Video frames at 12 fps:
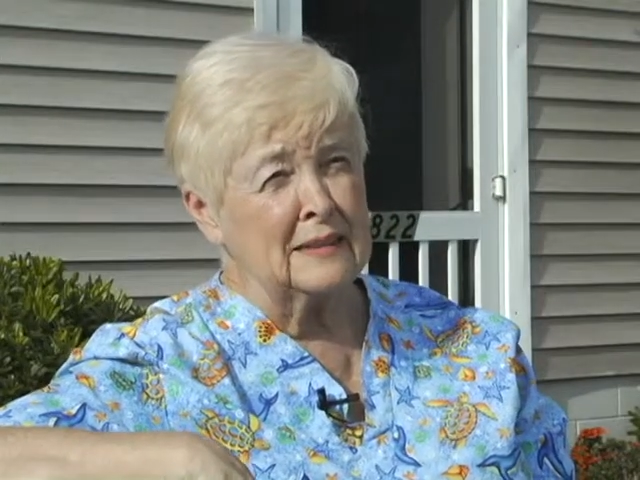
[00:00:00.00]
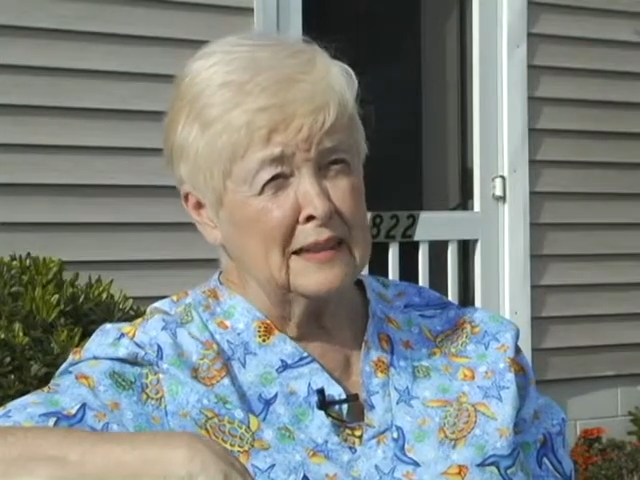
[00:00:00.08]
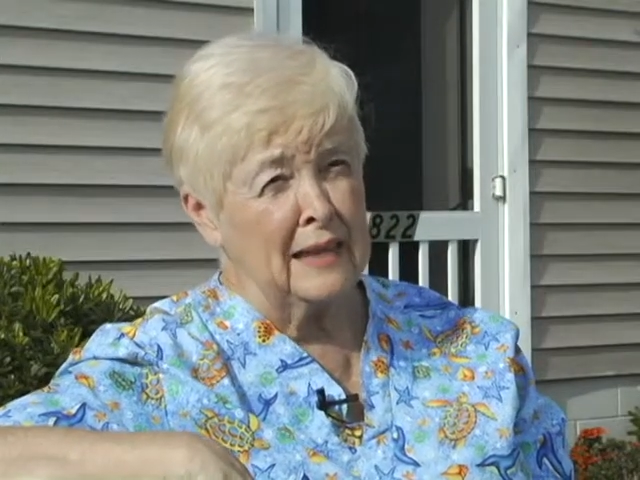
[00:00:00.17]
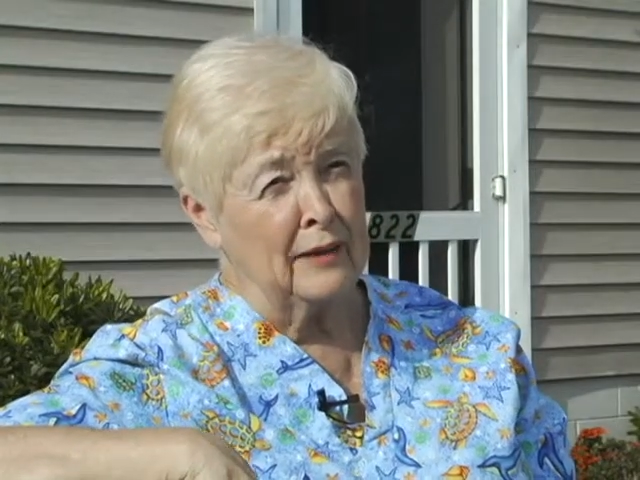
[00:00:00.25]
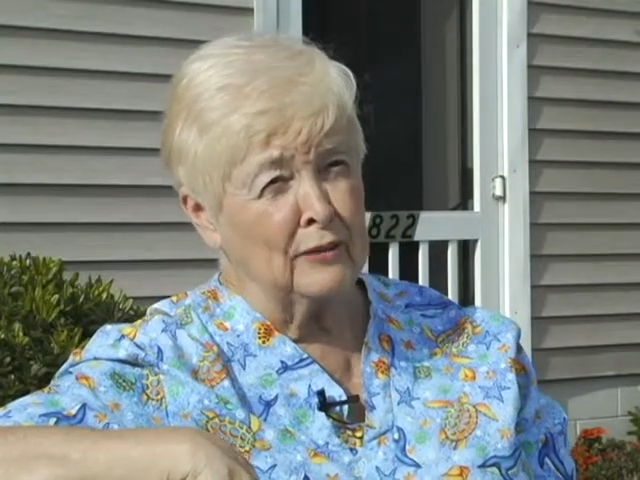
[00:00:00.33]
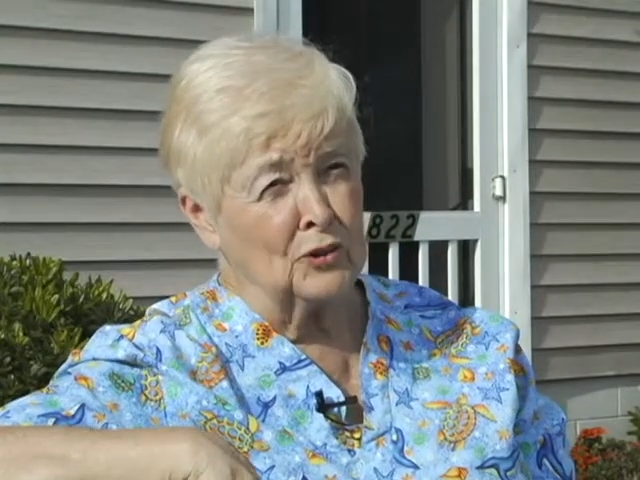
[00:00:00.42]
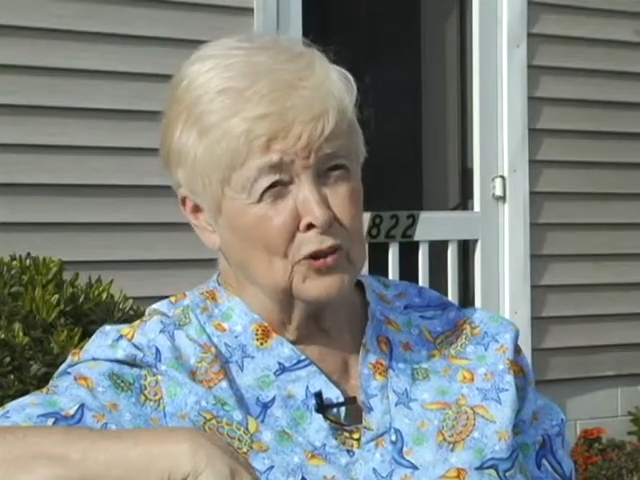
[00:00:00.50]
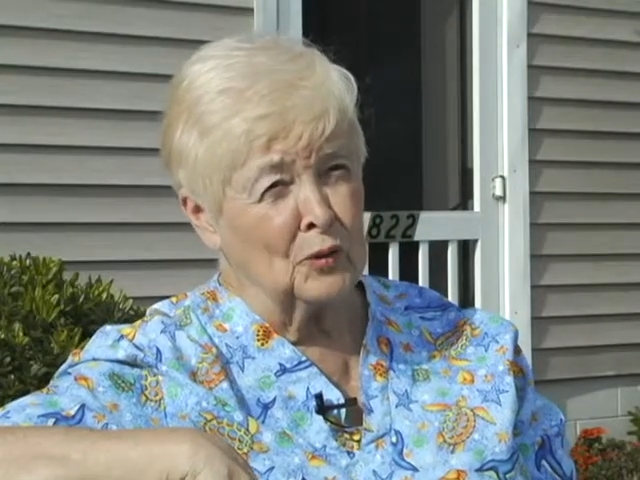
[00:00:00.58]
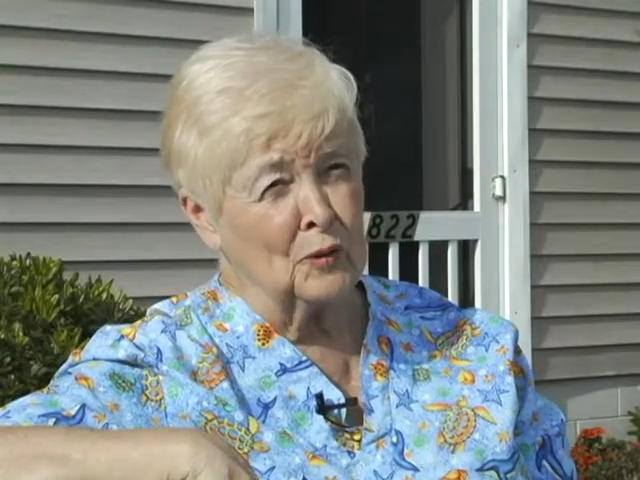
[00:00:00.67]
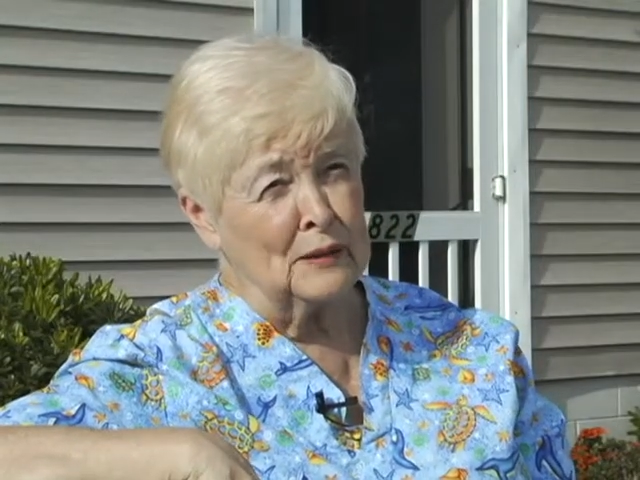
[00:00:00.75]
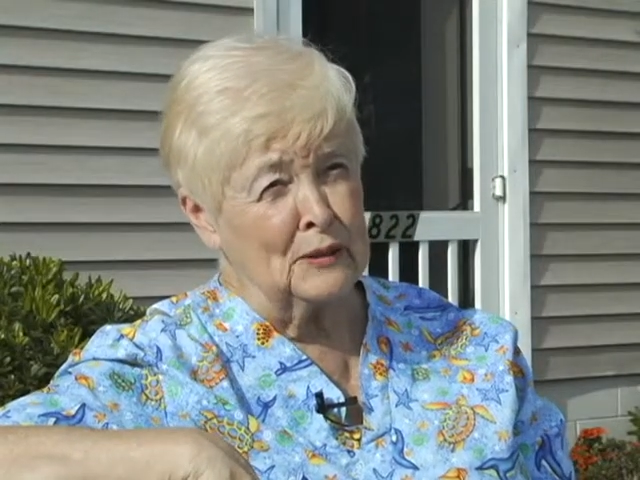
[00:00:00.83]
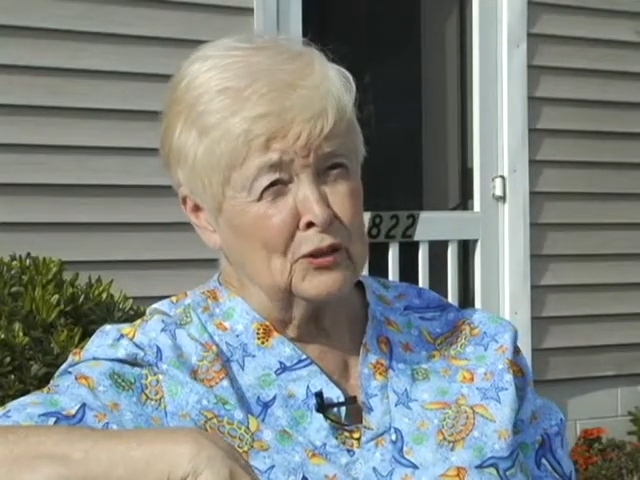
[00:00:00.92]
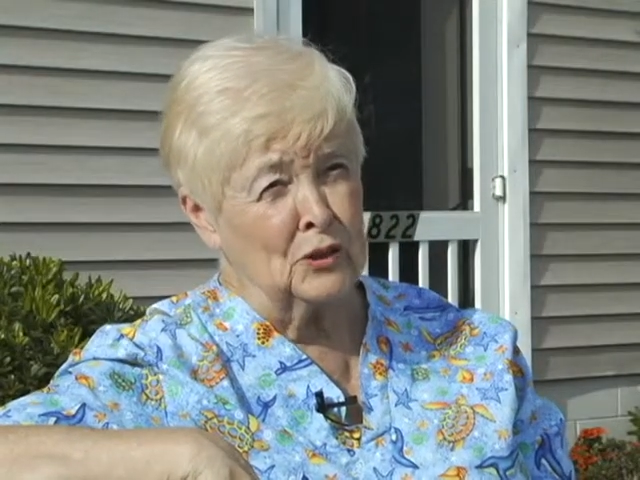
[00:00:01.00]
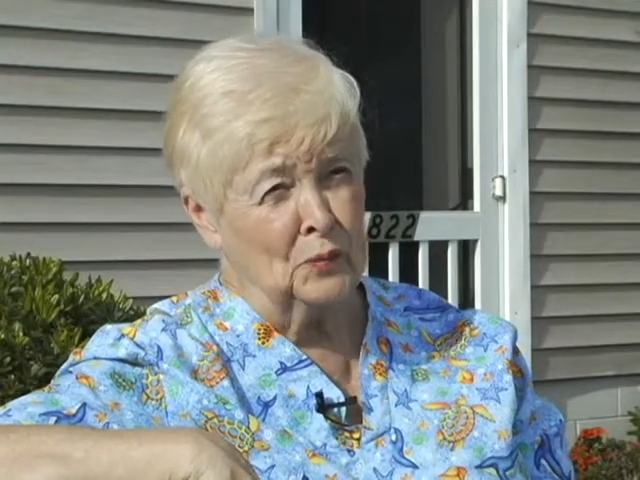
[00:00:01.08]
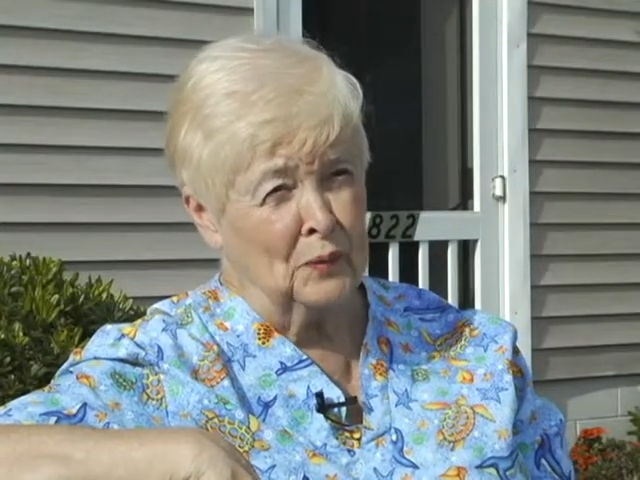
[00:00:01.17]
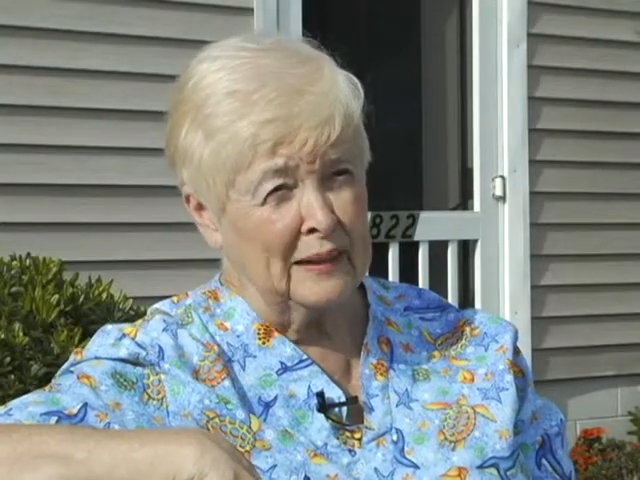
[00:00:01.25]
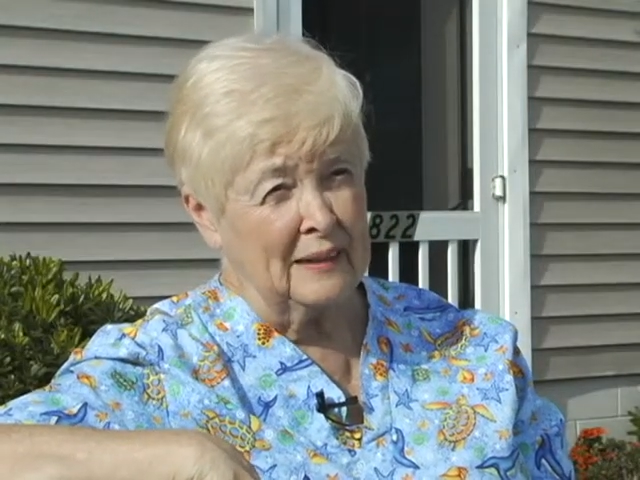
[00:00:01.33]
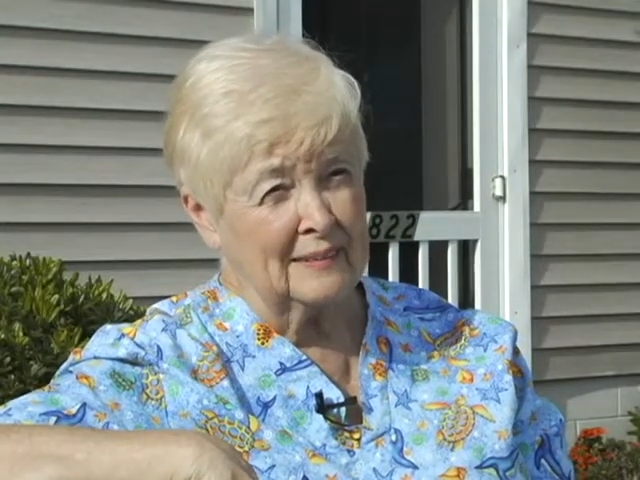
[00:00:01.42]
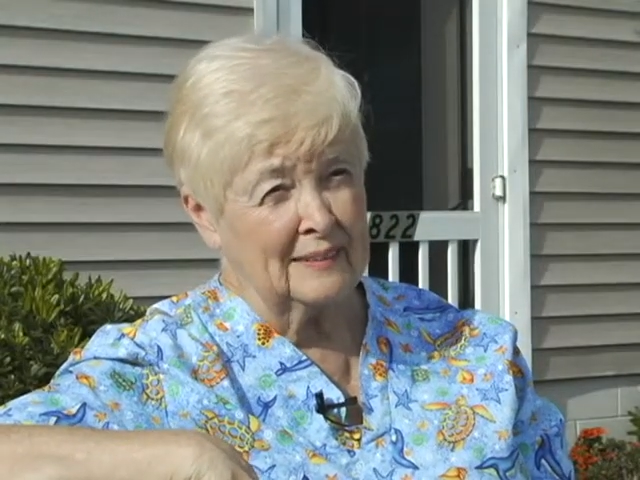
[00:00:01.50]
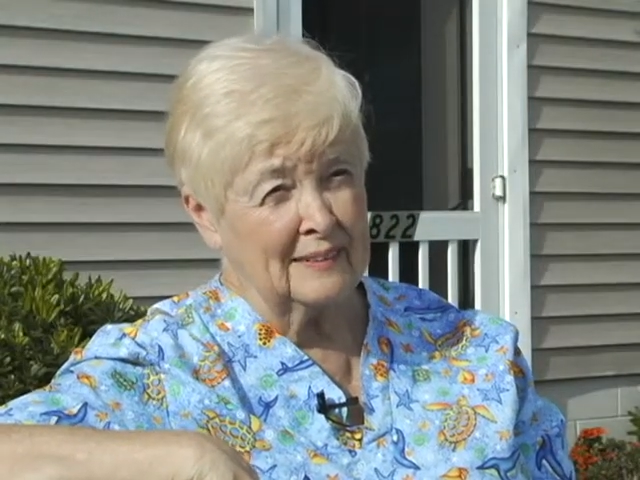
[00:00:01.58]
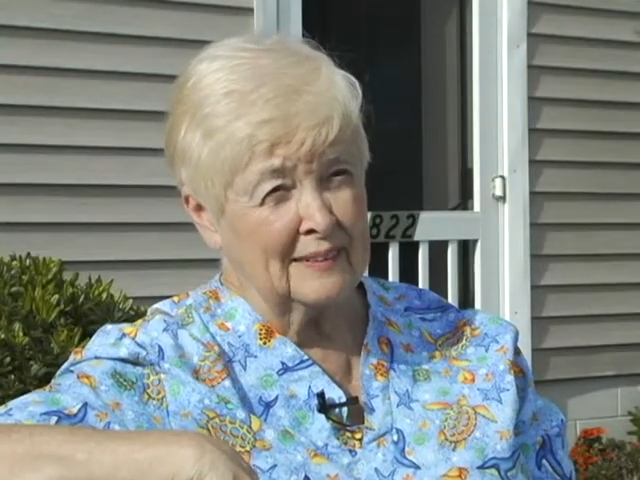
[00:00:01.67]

see how the turtle is doing?